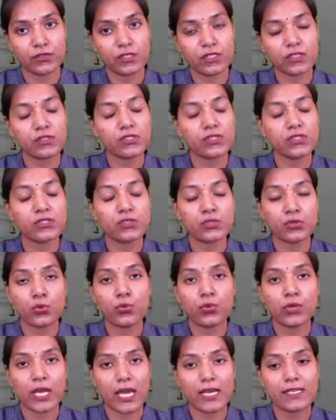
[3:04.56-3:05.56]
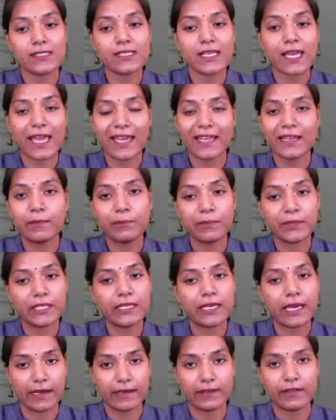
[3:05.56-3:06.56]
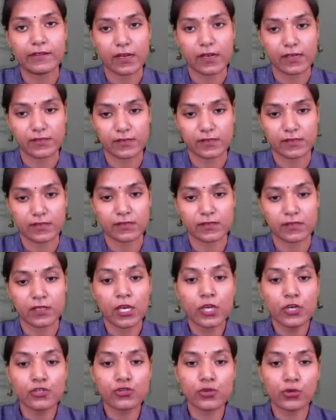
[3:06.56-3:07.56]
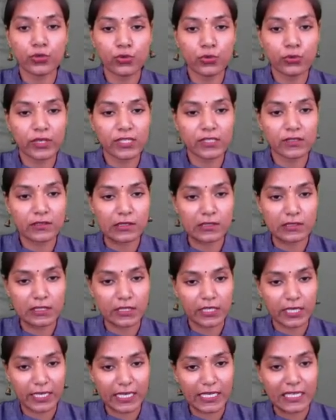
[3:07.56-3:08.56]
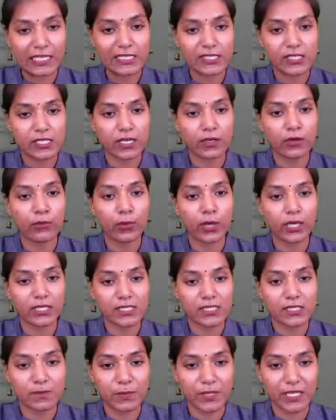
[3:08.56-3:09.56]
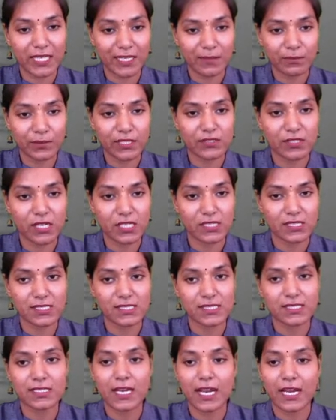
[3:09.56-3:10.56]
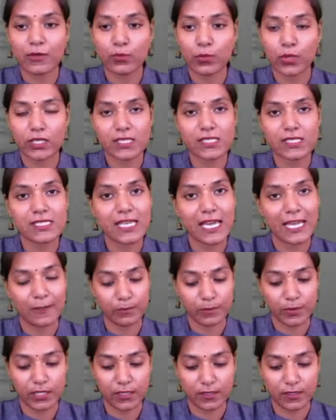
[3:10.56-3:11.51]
it is known as NPN transistor. So you can correctly check what is PNP transistor and what is NPN